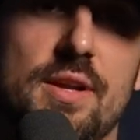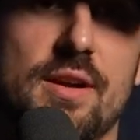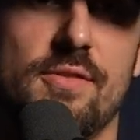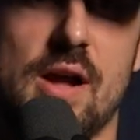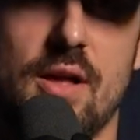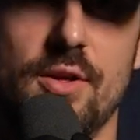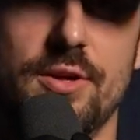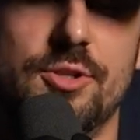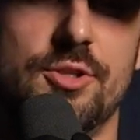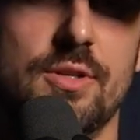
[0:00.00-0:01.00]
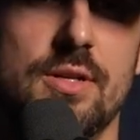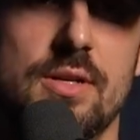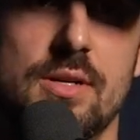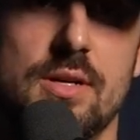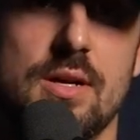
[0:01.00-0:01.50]
year of college.
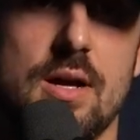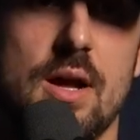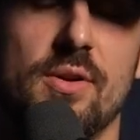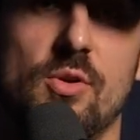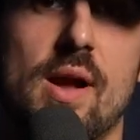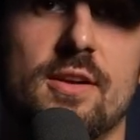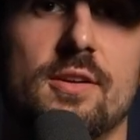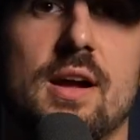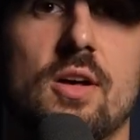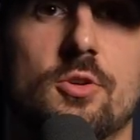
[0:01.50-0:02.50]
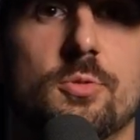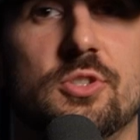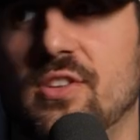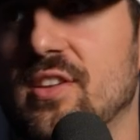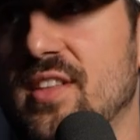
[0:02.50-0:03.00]
I went to Wagner College, which
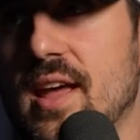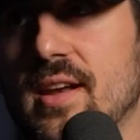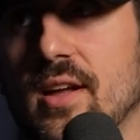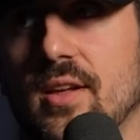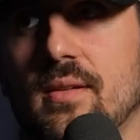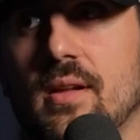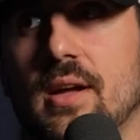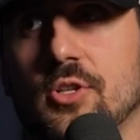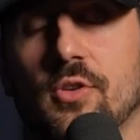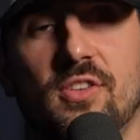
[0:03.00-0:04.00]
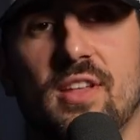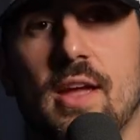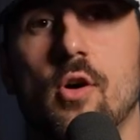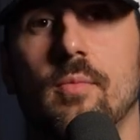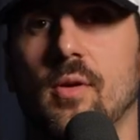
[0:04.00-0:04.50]
is in Staten Island. I chose to stay
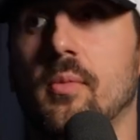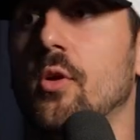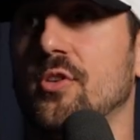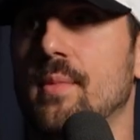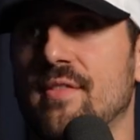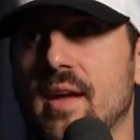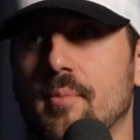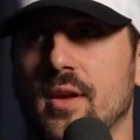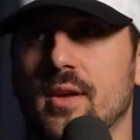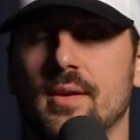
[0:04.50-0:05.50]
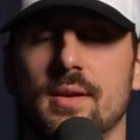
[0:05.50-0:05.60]
home, so I'm close to my family.